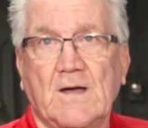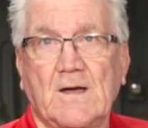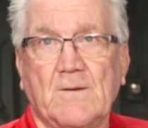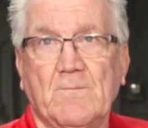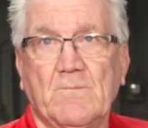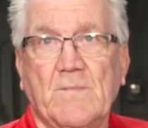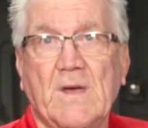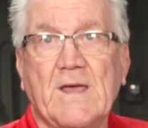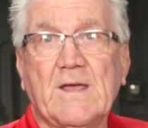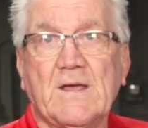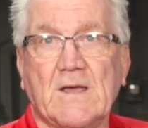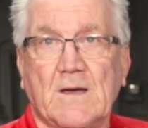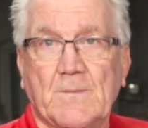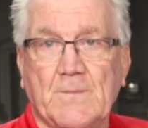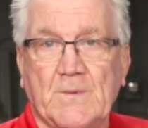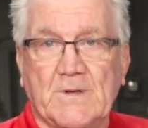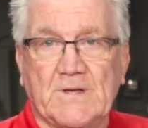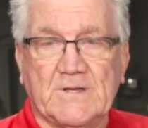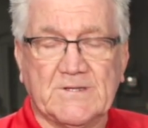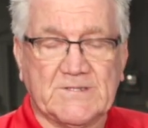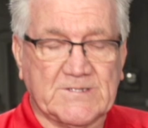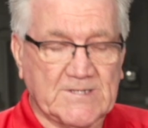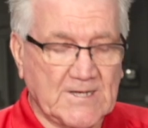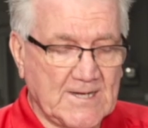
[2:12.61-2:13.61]
makeup
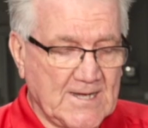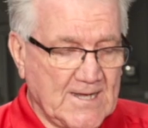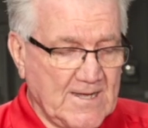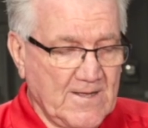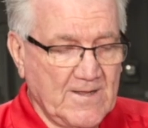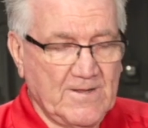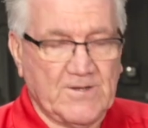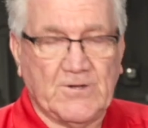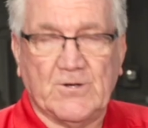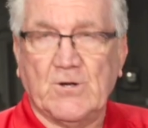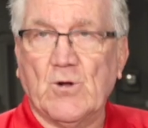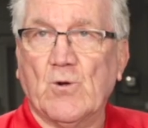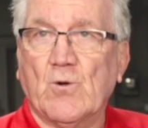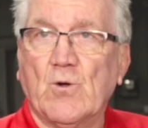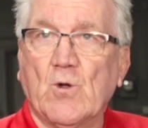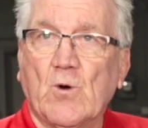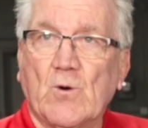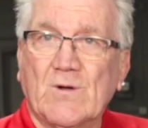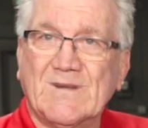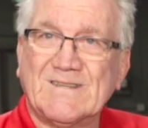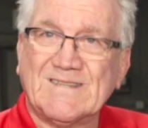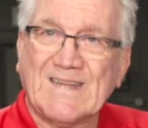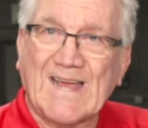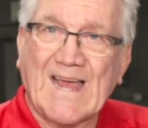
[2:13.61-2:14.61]
is. You don't
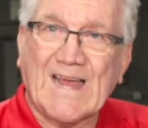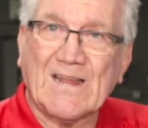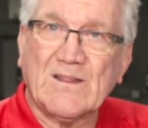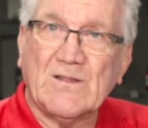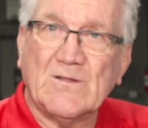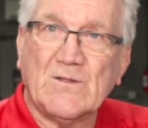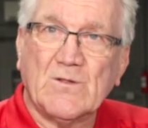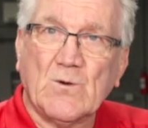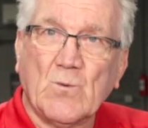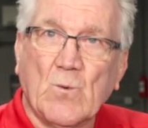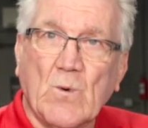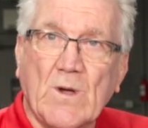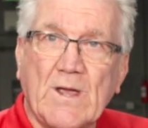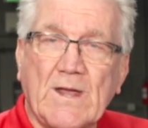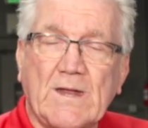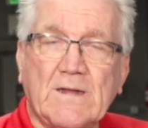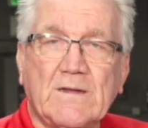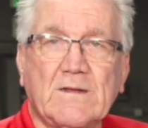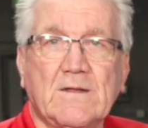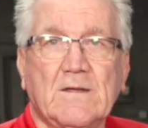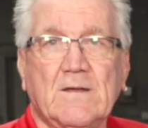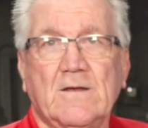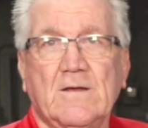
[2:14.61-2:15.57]
know exactly the weight.